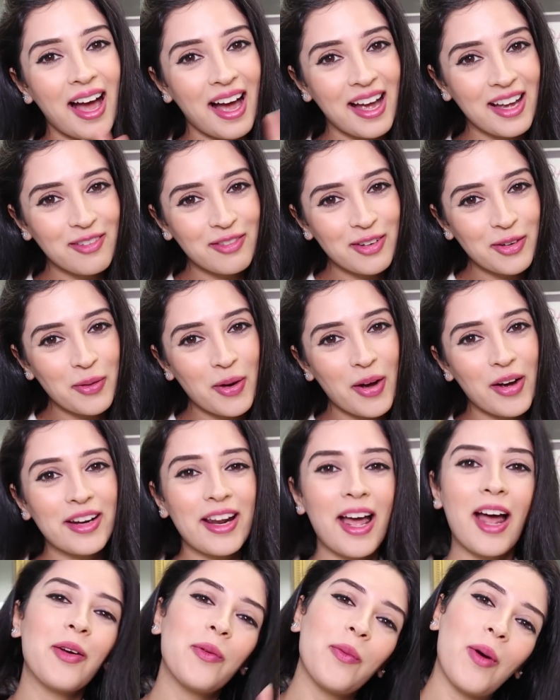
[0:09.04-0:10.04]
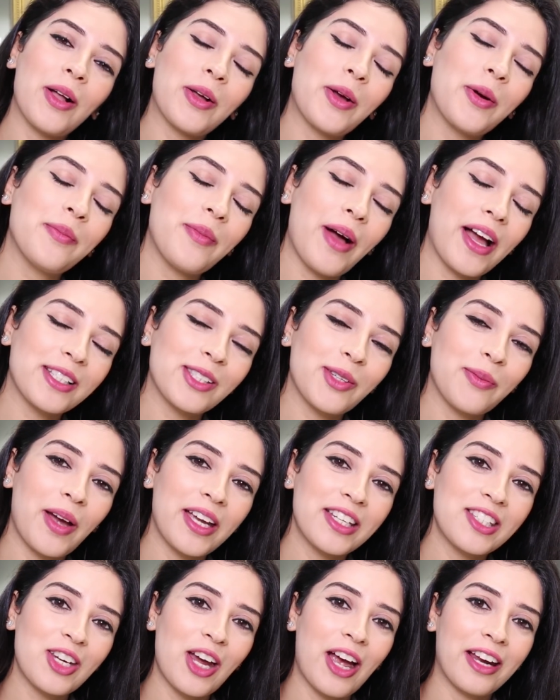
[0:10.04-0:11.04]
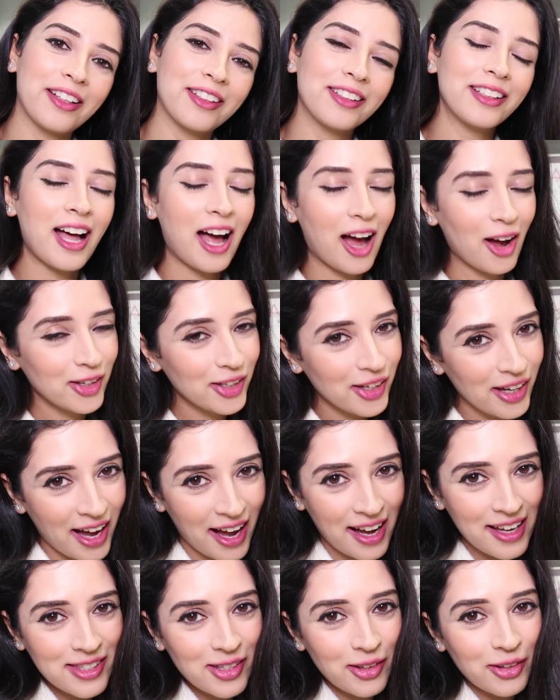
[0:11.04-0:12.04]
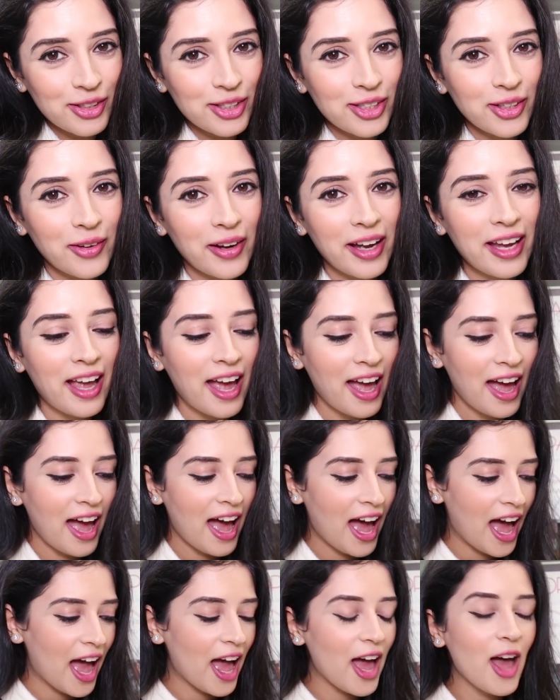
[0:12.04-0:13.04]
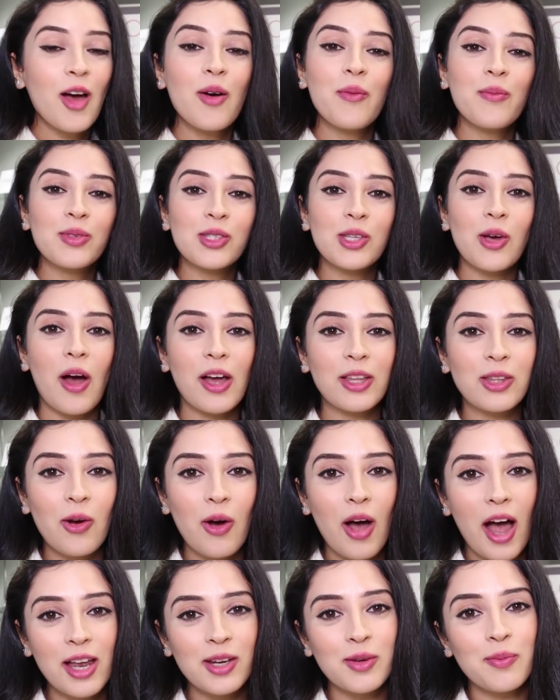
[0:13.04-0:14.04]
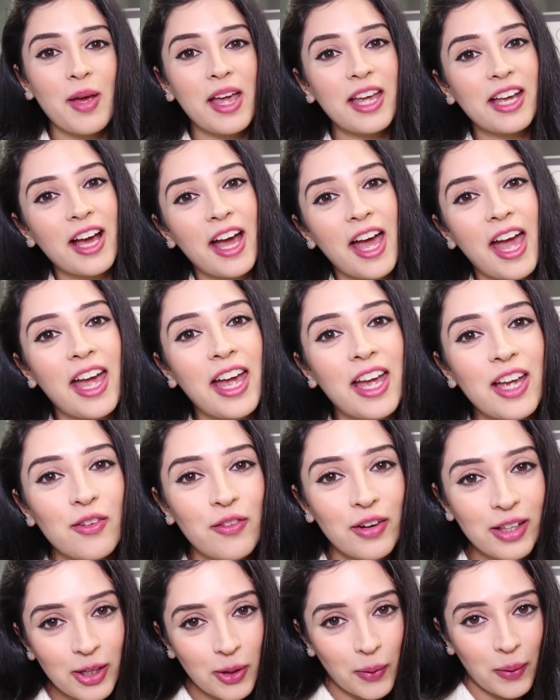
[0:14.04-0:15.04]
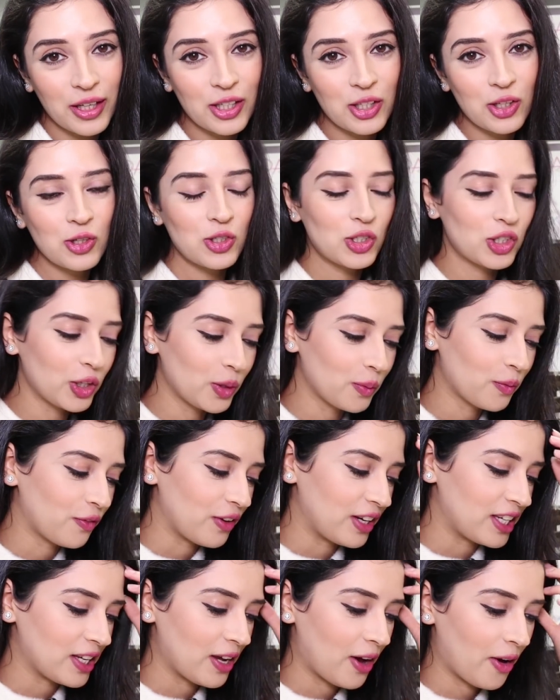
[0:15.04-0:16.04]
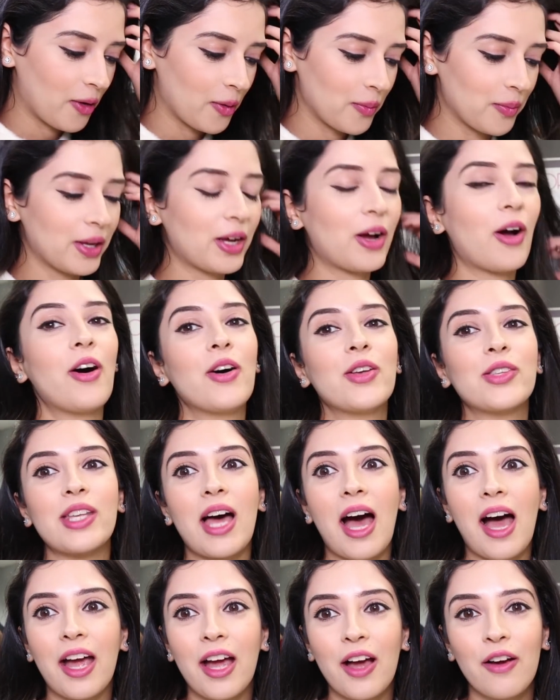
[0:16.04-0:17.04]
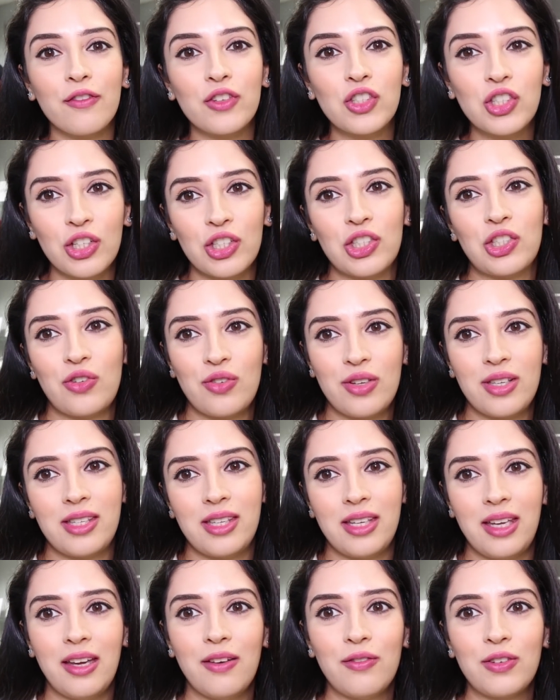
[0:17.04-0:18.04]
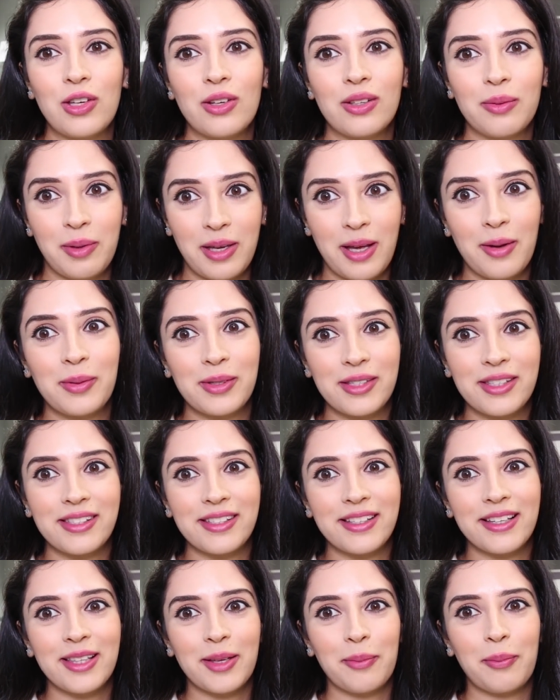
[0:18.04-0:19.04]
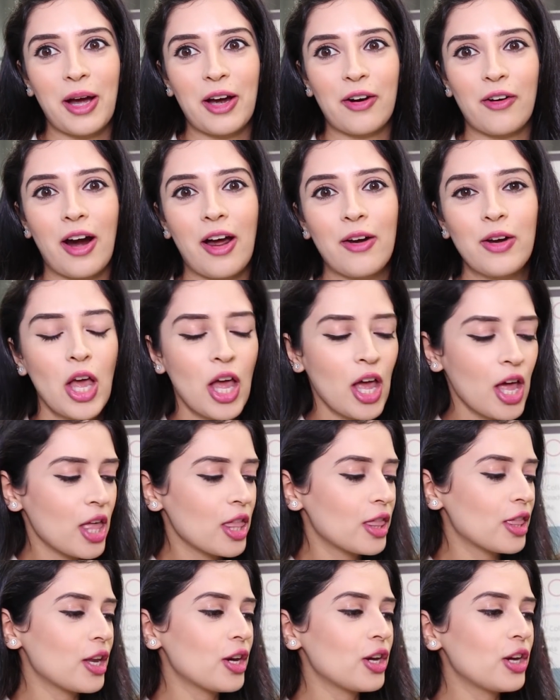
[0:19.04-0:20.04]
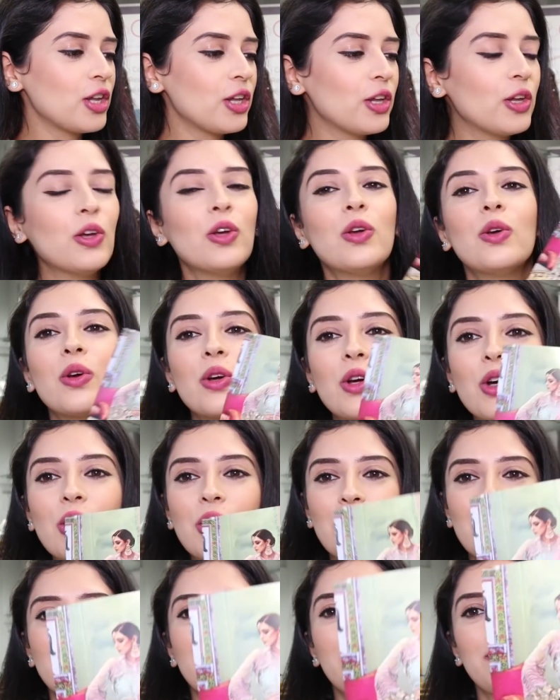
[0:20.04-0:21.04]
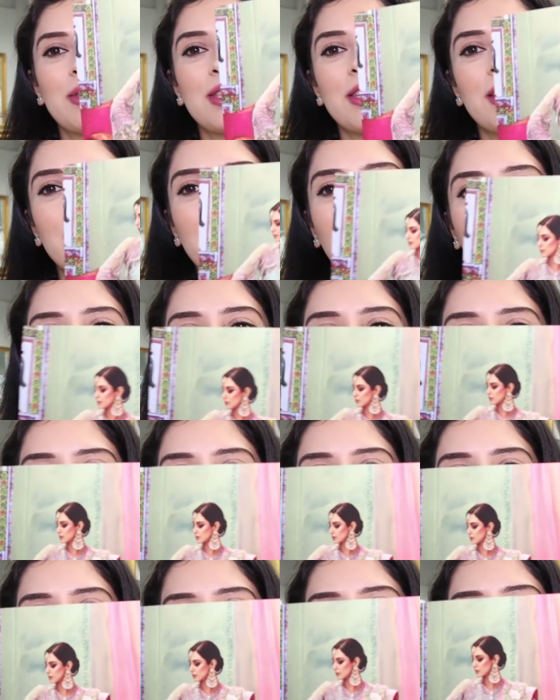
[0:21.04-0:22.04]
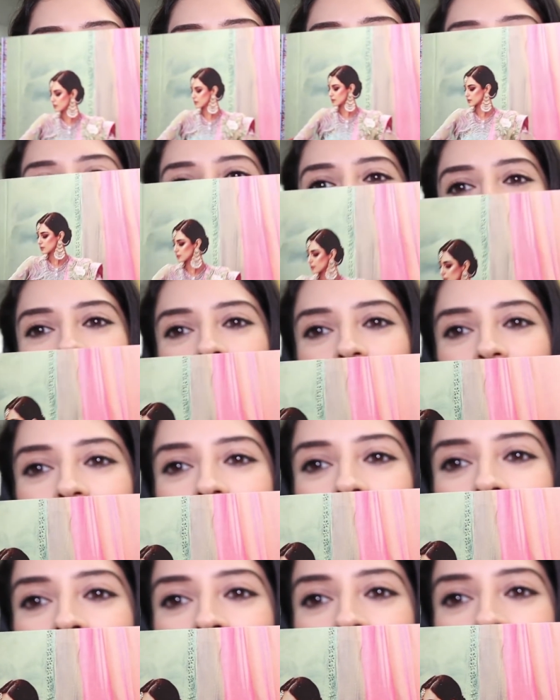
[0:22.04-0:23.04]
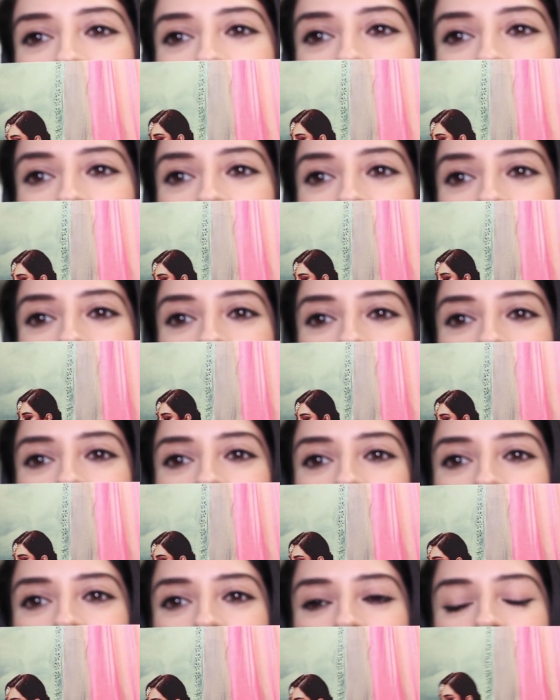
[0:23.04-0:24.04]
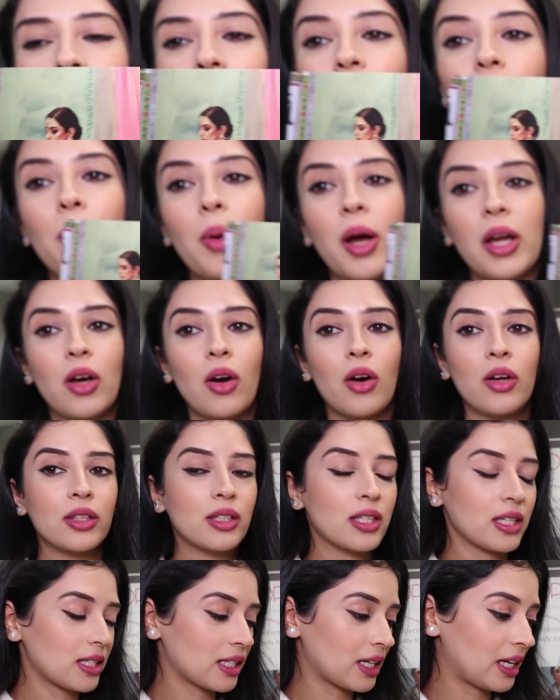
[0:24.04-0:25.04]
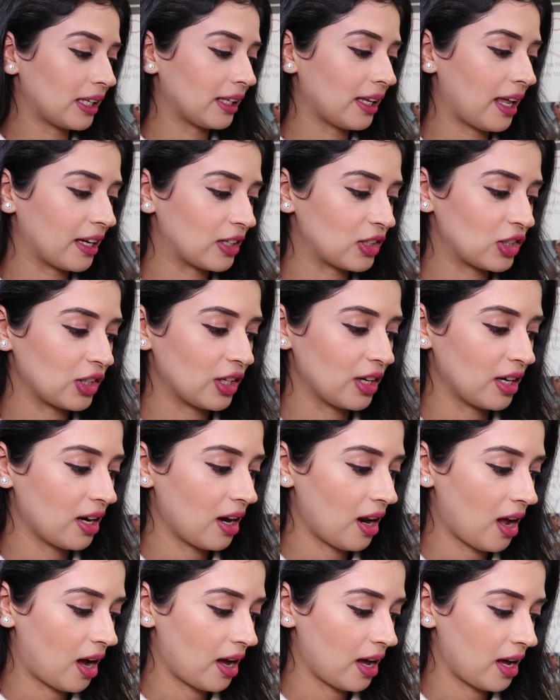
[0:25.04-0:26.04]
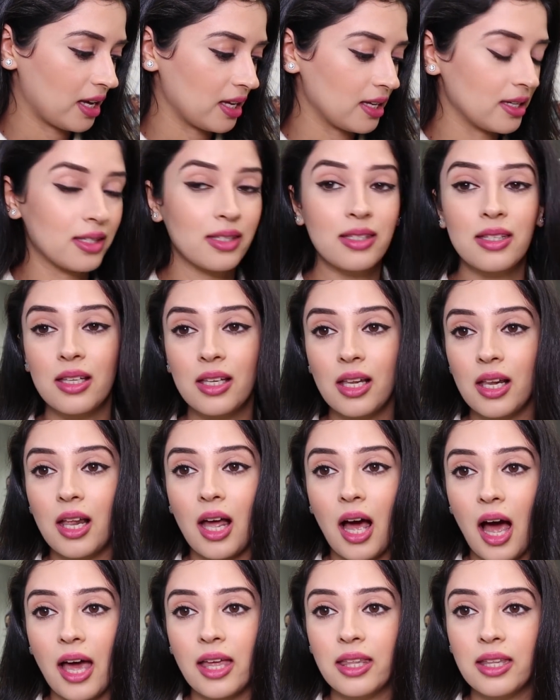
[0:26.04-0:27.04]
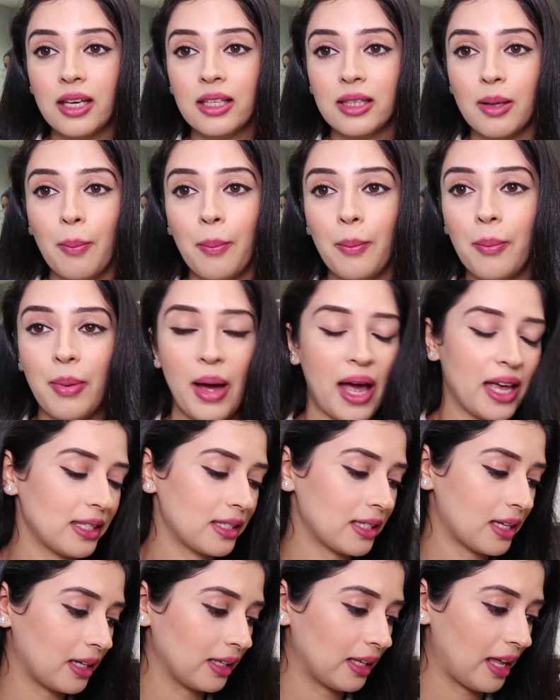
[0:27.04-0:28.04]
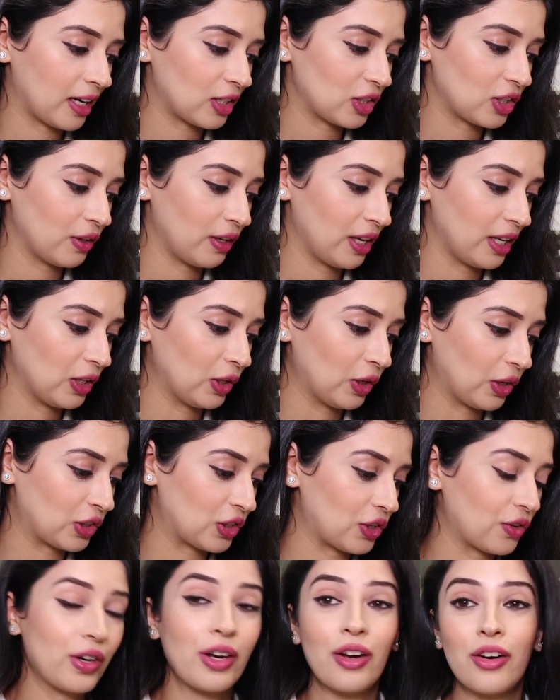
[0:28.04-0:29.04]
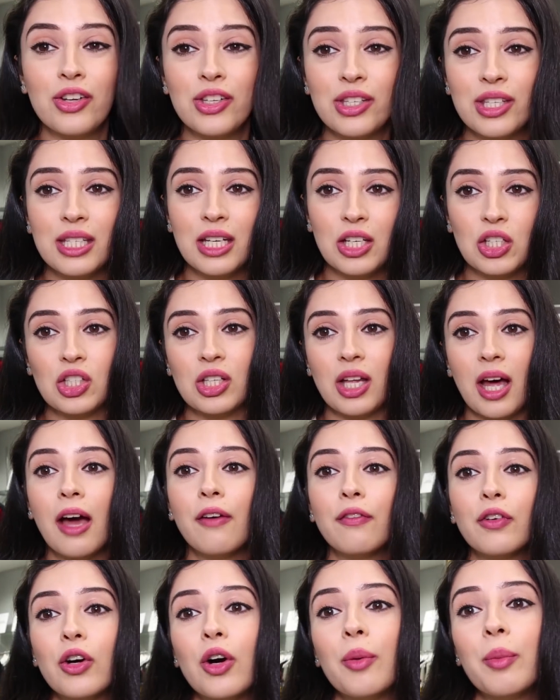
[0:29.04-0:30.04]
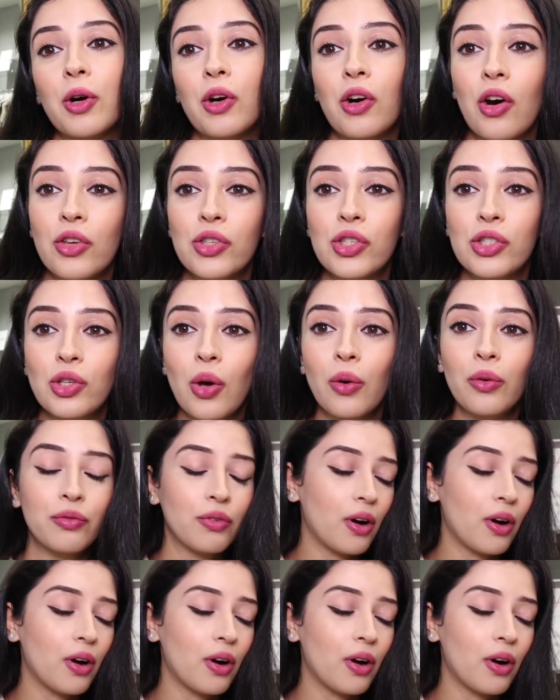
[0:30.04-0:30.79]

Hi everyone and welcome back to my channel. How are you guys all doing? Um, so I thought I'd make a really quick YouTube video because I have just received, you'll be able to see it in the background, the new Crimson and Republic collection. Guys, oh my god, this collection is I think the best collection in luxury unstitched that I've come across so